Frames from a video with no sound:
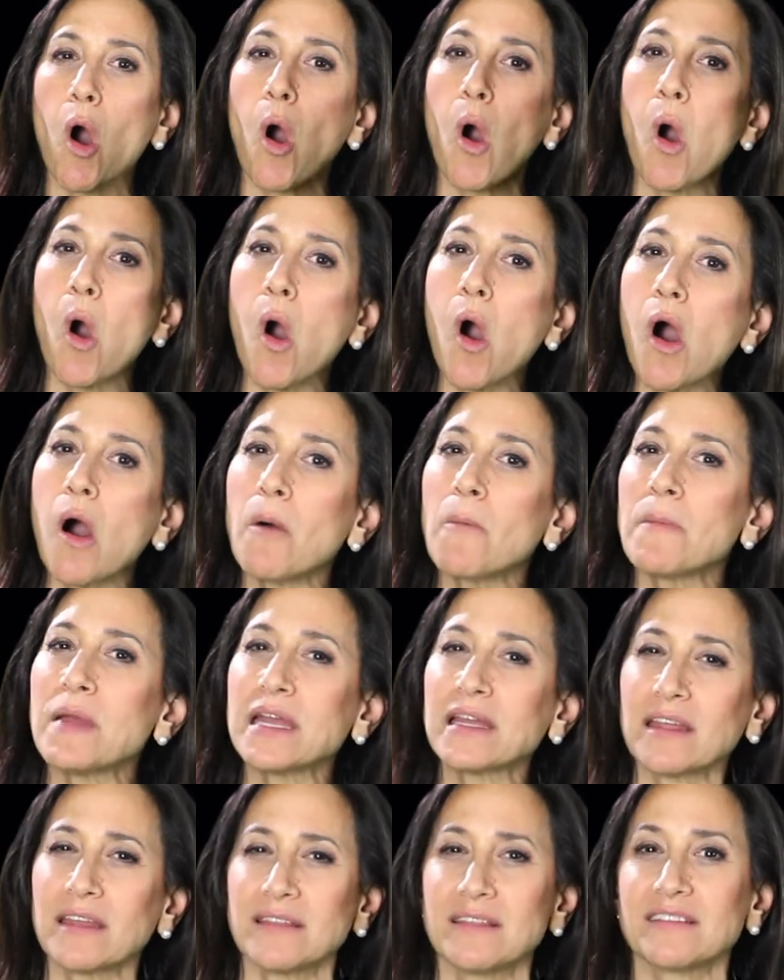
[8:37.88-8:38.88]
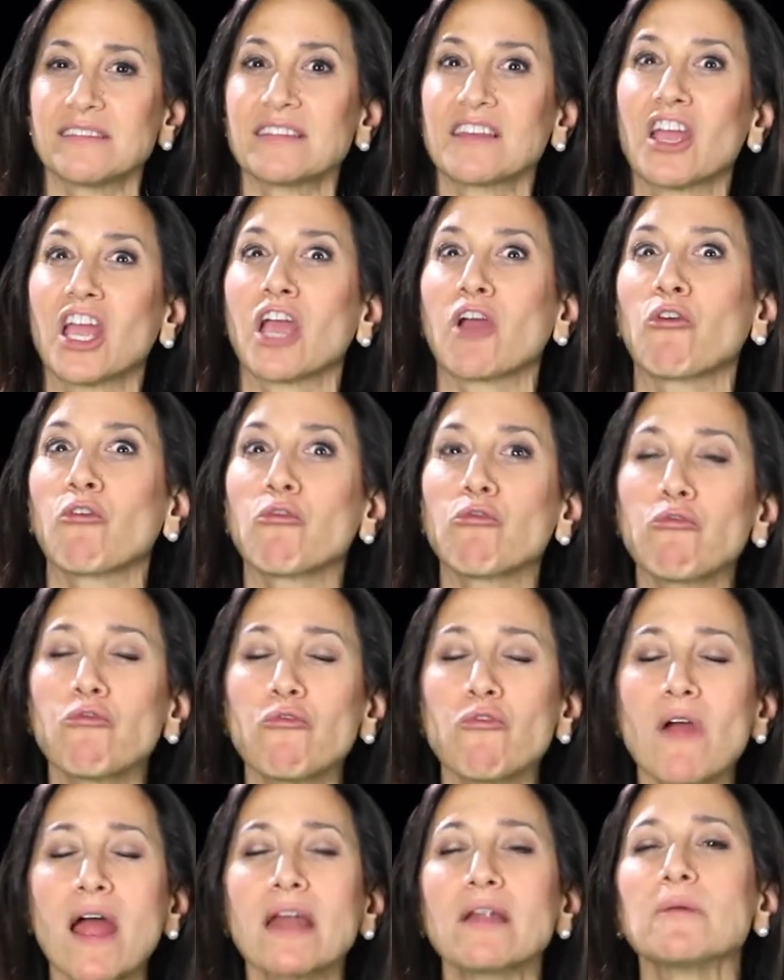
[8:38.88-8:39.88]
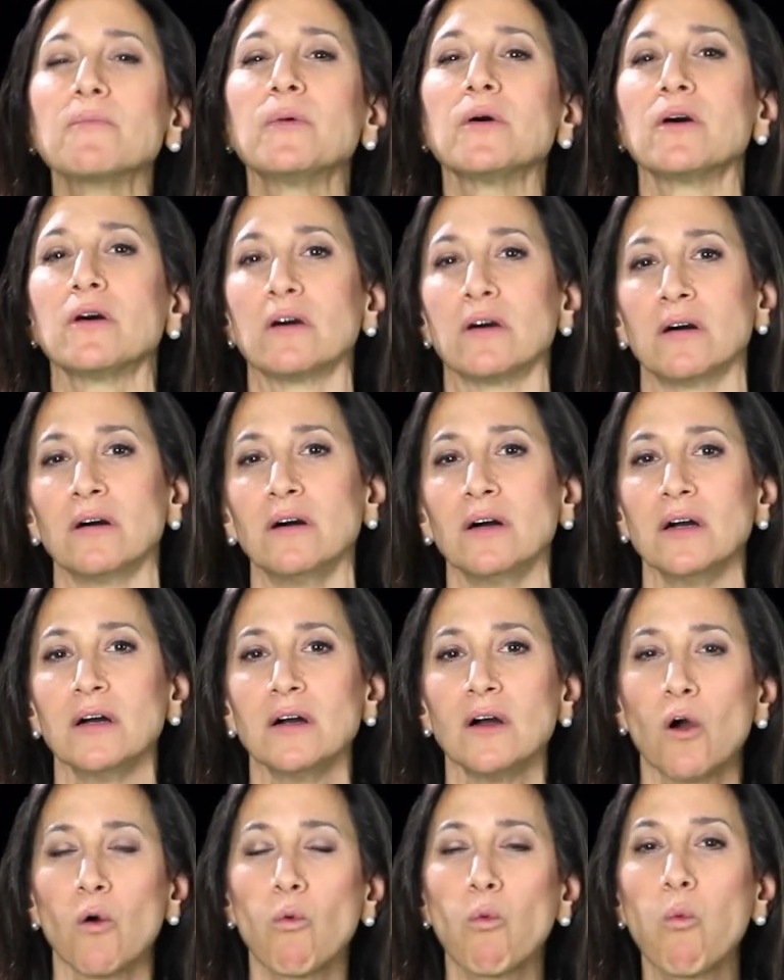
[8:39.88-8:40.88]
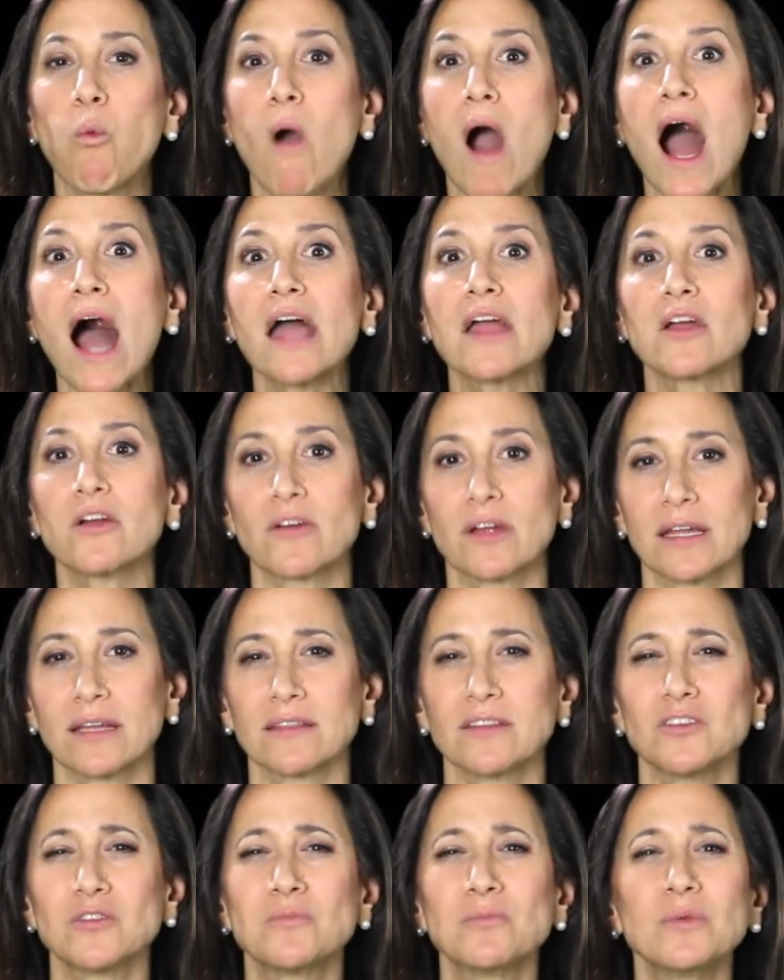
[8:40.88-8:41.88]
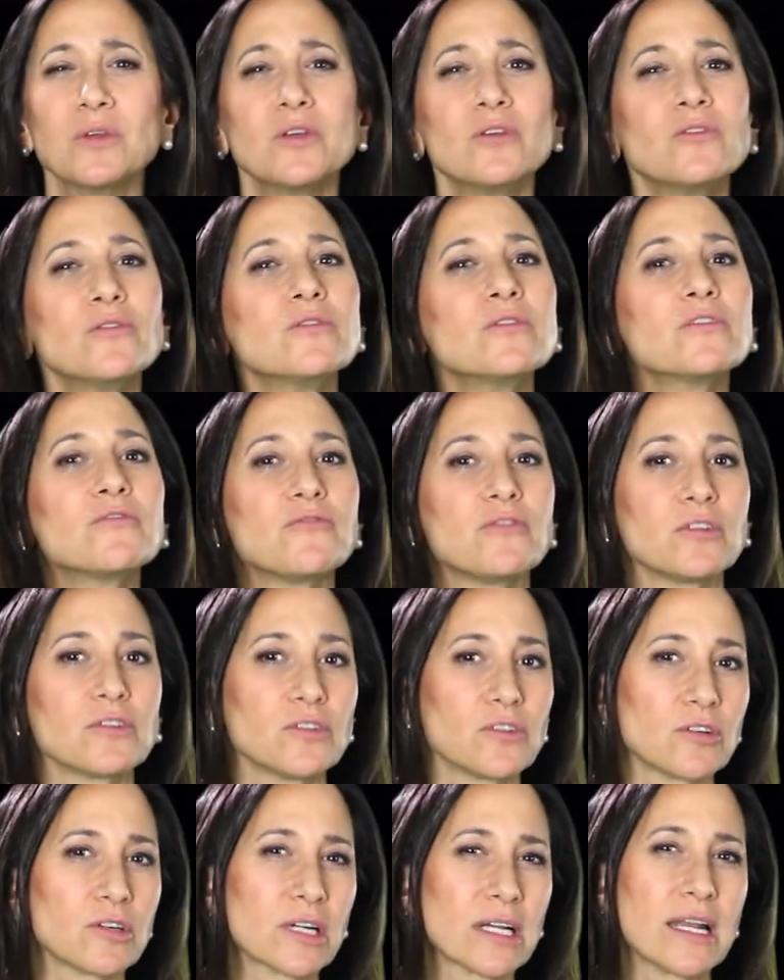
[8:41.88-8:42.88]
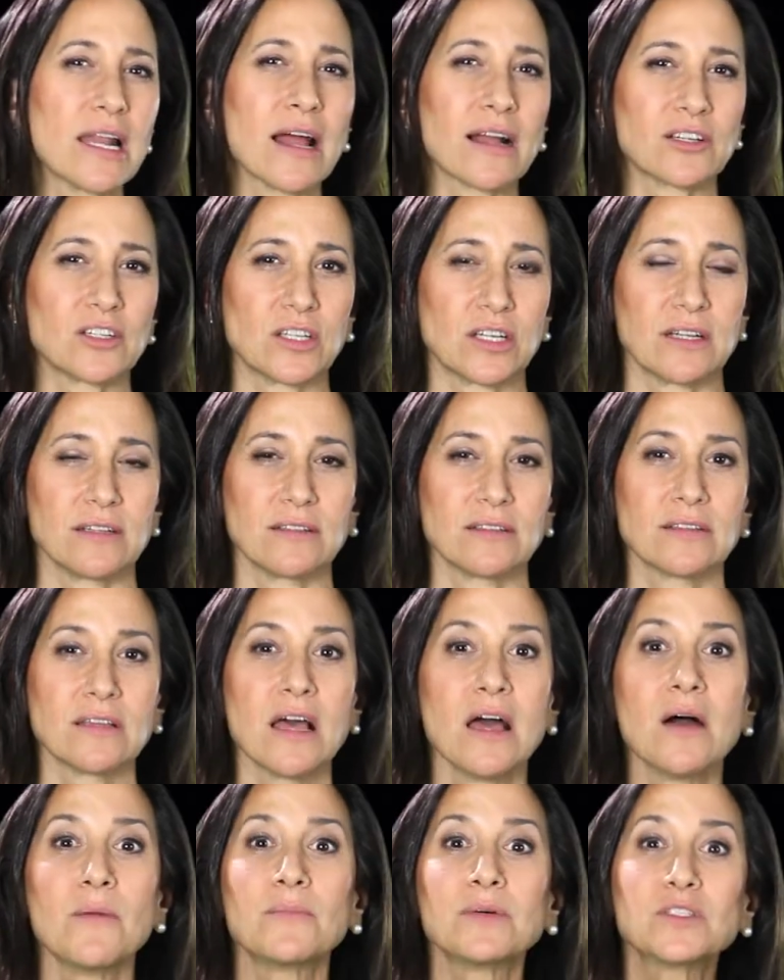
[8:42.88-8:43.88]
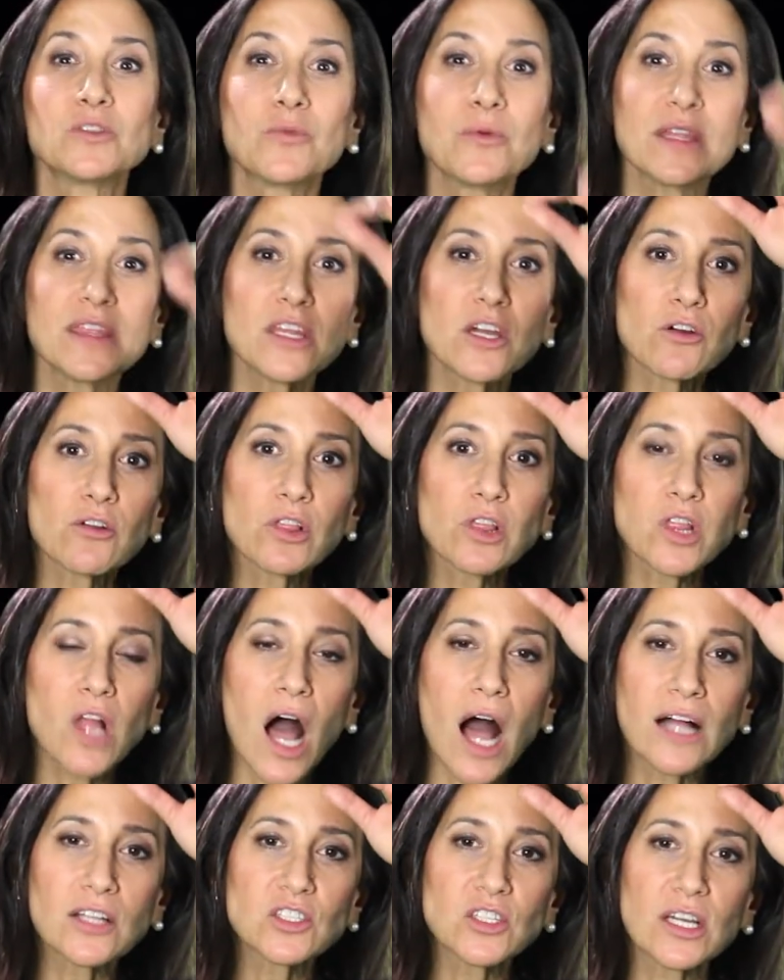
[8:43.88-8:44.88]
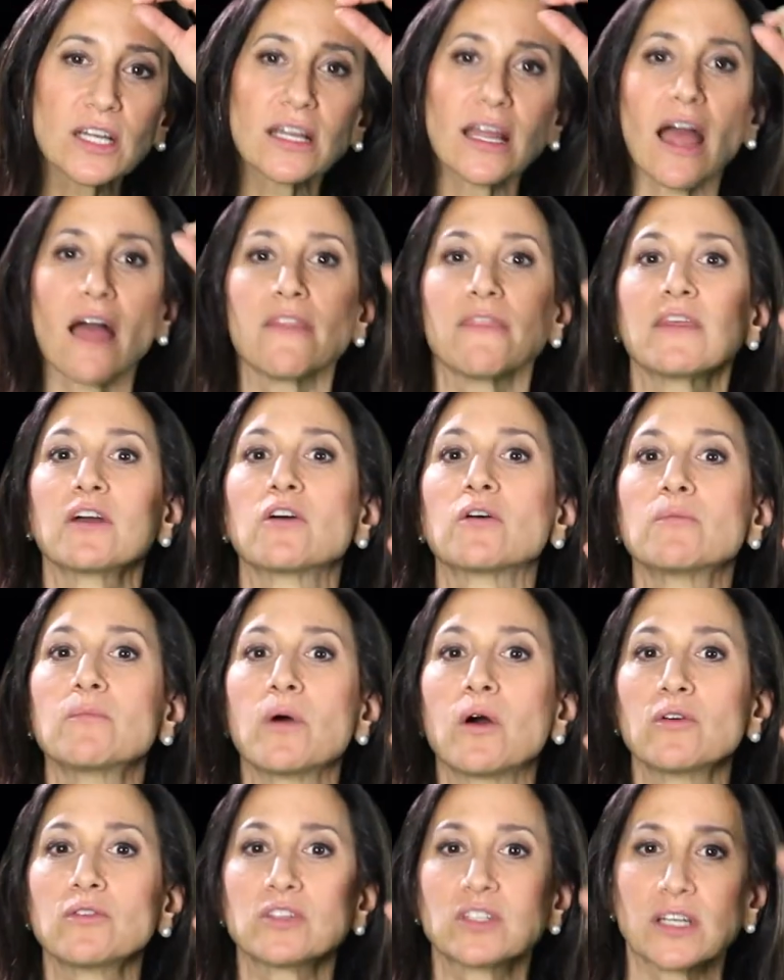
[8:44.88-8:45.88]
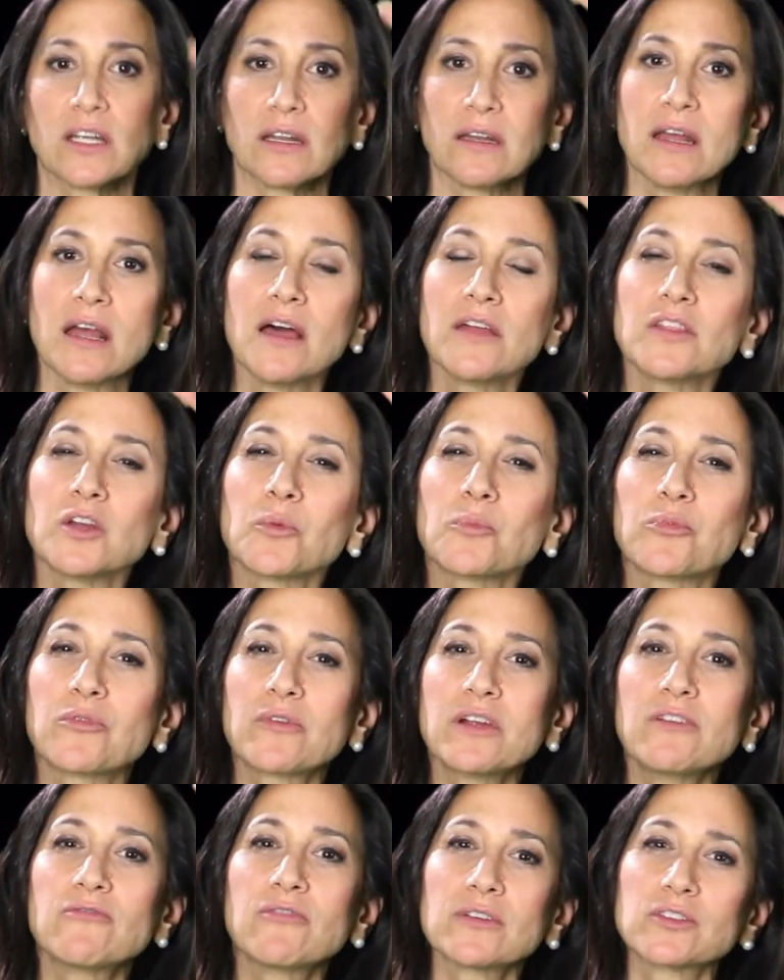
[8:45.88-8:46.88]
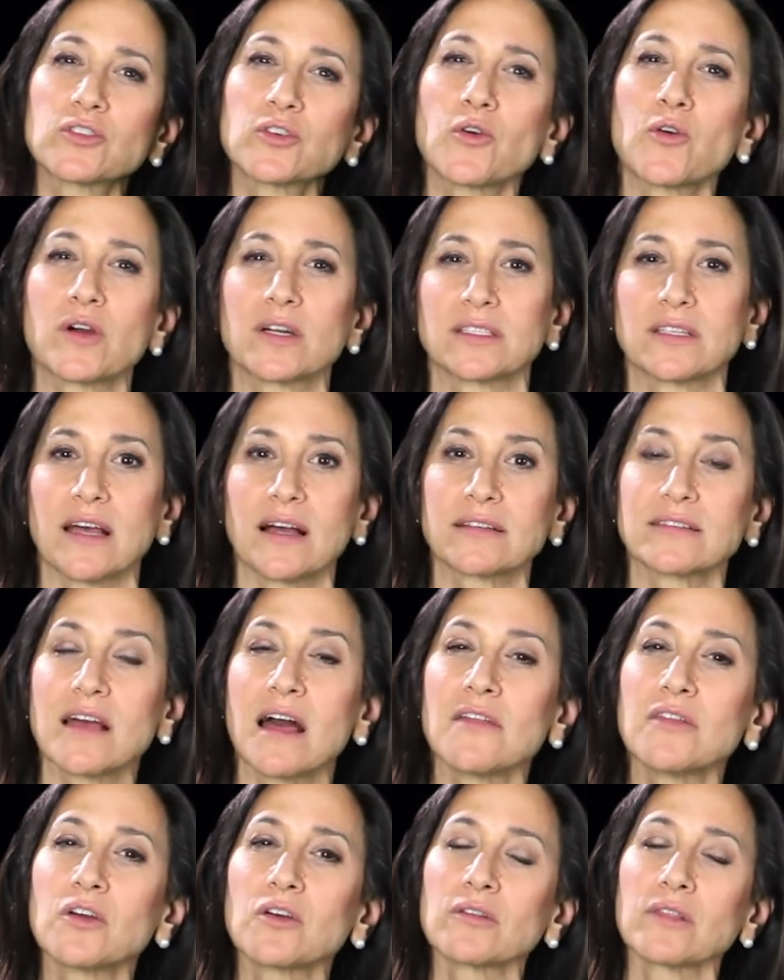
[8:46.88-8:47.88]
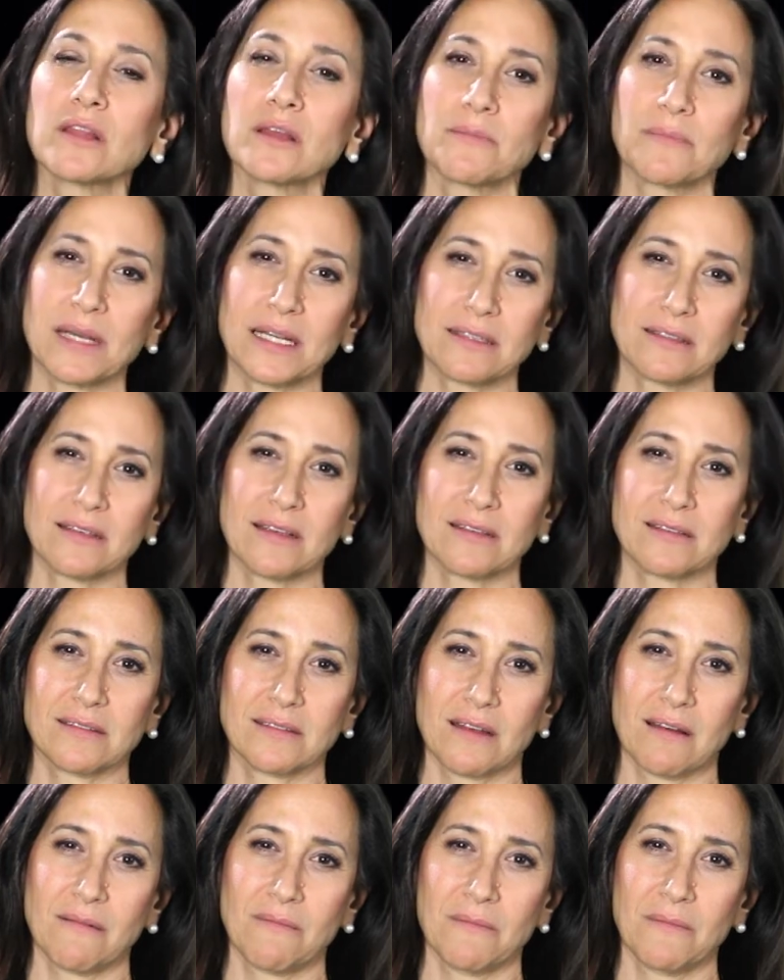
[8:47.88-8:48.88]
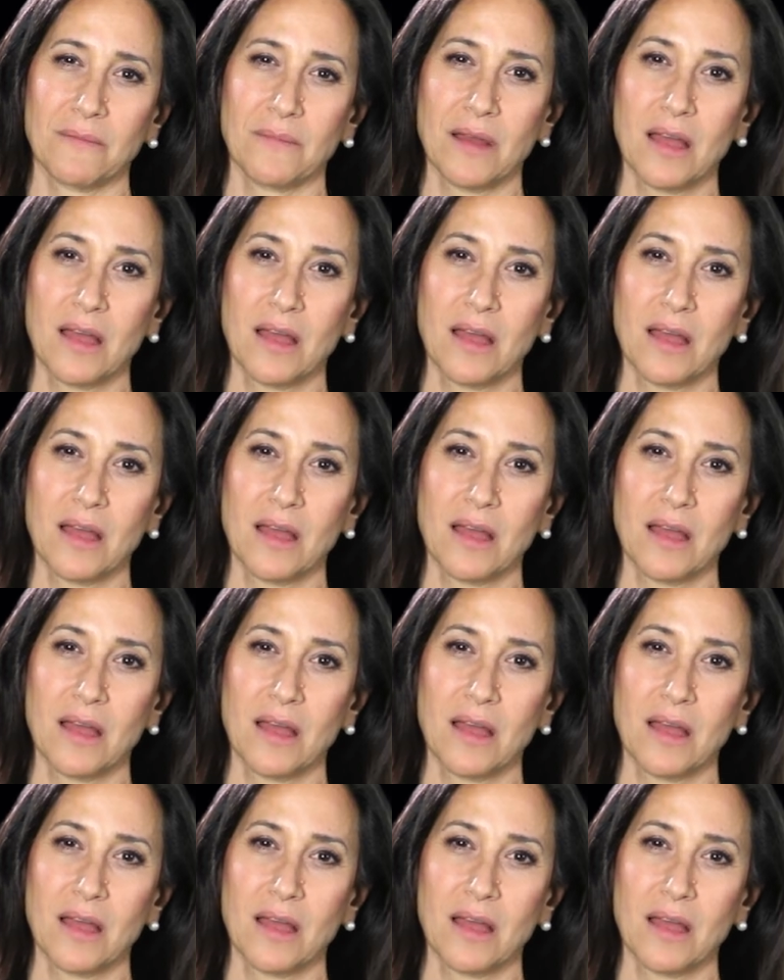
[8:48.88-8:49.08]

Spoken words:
all making this incredible wiring, these beautiful neural connections between their logic and their emotion, their prefrontal cortex and their limbic system.